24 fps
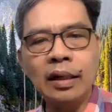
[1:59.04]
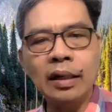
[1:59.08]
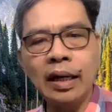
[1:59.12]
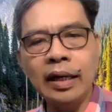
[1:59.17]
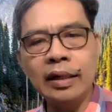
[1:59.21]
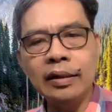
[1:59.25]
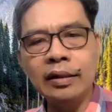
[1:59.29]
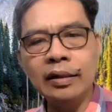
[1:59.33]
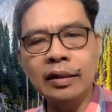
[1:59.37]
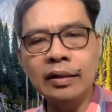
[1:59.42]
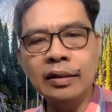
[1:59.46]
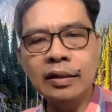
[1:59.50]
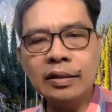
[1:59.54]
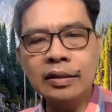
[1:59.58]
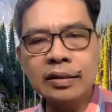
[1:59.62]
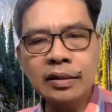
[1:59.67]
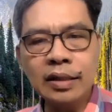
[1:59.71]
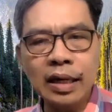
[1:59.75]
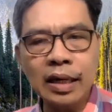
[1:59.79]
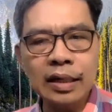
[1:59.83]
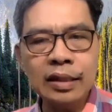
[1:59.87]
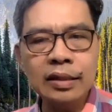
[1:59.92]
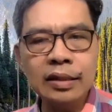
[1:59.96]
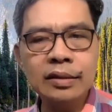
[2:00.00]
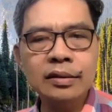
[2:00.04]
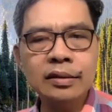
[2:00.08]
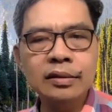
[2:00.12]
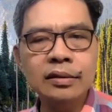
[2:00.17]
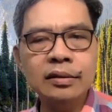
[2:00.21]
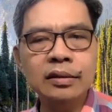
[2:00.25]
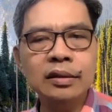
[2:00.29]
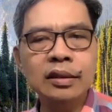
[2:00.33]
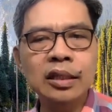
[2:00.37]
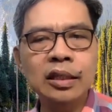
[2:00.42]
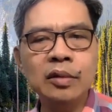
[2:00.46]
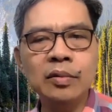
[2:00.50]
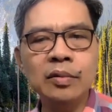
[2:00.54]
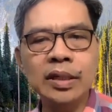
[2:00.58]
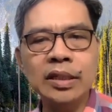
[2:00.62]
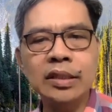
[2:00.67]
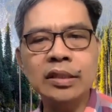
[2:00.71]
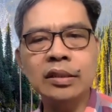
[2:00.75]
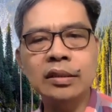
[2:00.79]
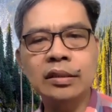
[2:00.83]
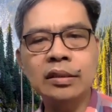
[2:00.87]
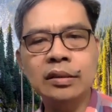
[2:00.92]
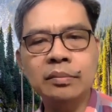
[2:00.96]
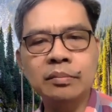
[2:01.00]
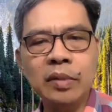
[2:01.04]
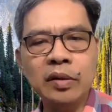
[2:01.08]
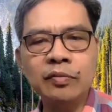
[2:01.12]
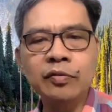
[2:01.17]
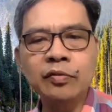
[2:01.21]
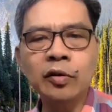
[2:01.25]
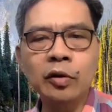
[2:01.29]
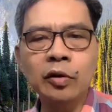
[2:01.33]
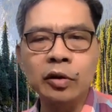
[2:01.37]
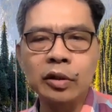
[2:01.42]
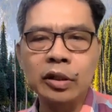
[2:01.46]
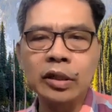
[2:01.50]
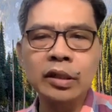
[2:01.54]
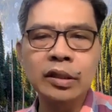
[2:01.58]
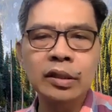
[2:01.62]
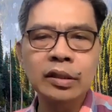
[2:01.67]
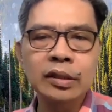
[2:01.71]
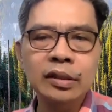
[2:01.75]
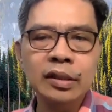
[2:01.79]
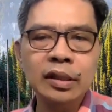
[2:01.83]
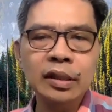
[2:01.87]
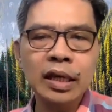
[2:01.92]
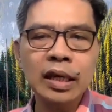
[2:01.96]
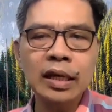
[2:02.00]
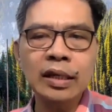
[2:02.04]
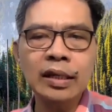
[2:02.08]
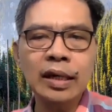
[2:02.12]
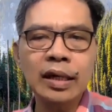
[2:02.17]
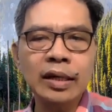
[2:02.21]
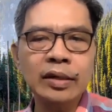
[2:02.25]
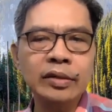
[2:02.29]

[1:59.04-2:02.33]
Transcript: And in this case, he was before King